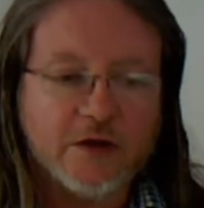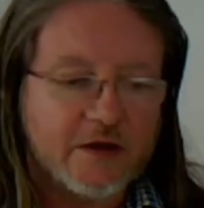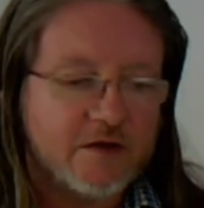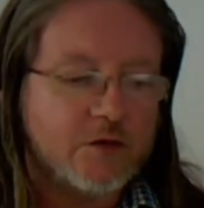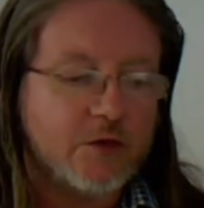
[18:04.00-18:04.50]

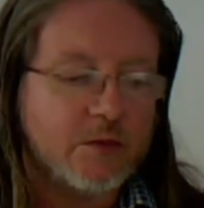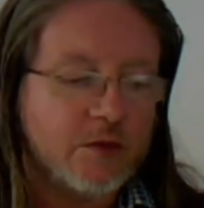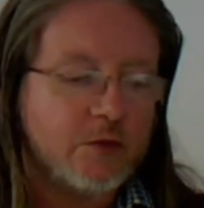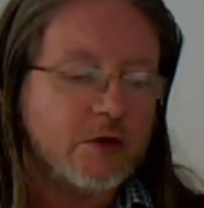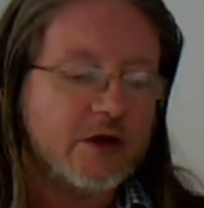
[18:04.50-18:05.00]
As you
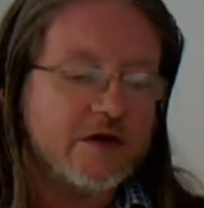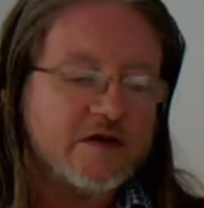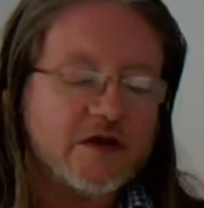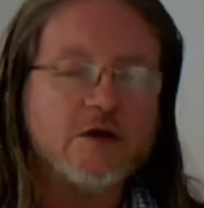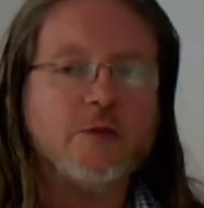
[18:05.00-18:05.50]
remember, I
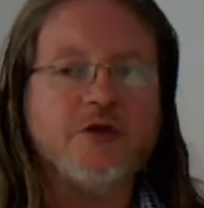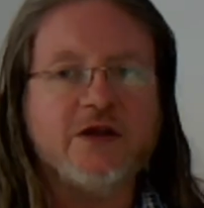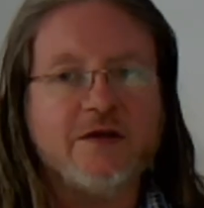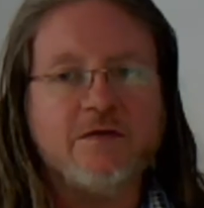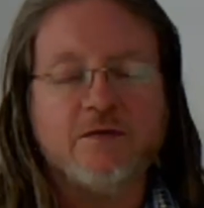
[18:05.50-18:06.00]
said the
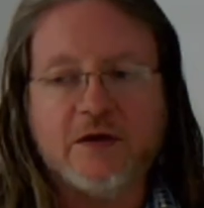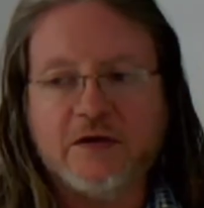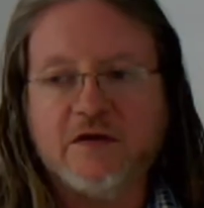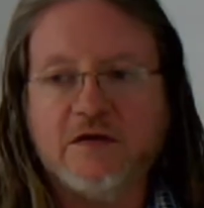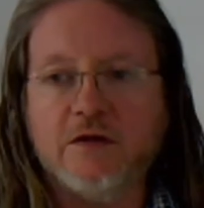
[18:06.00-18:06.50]
objectives of
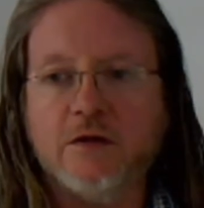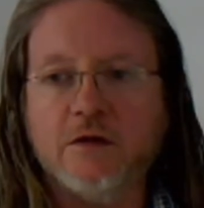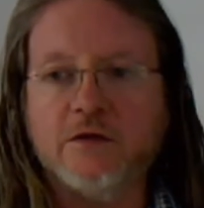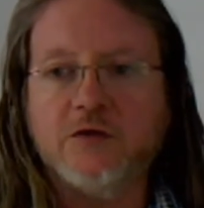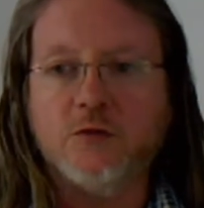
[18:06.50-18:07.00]
ATC
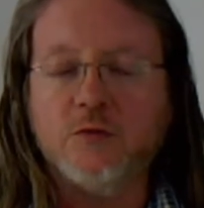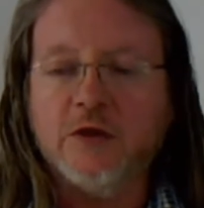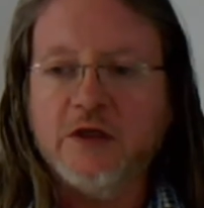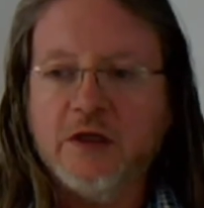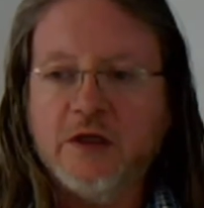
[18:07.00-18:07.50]
are to
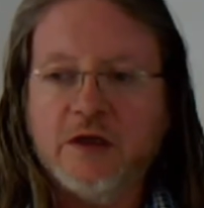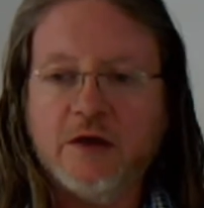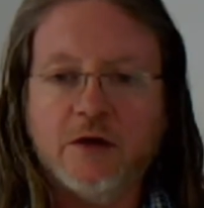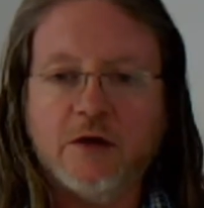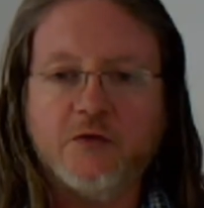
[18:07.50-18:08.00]

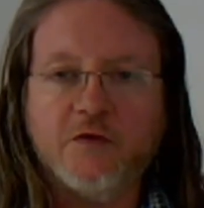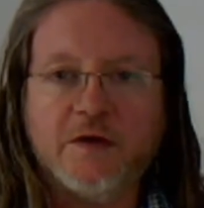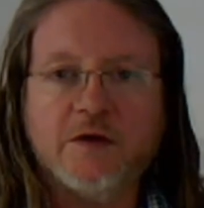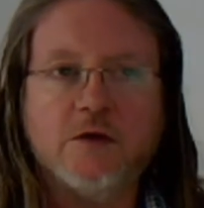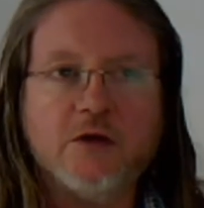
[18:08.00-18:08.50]

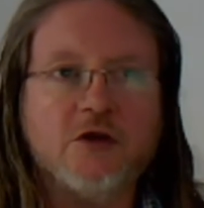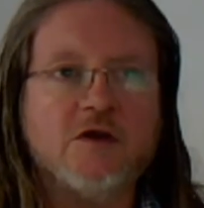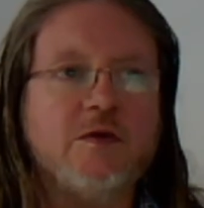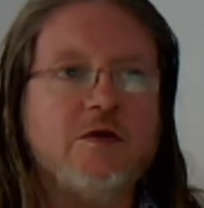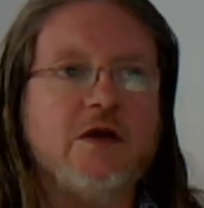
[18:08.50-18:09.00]
prevent collisions
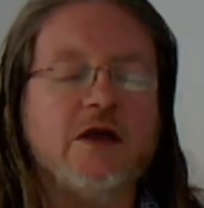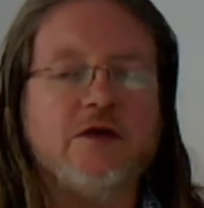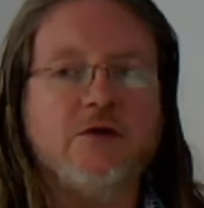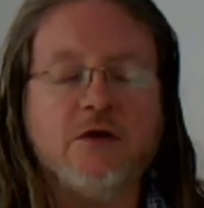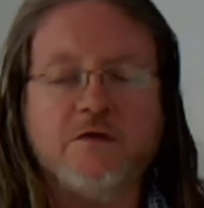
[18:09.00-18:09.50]
between
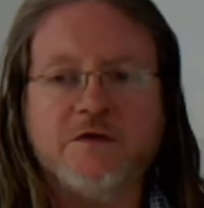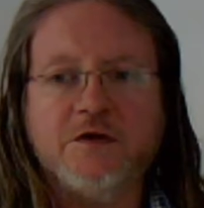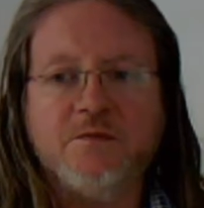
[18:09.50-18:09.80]
aircraft,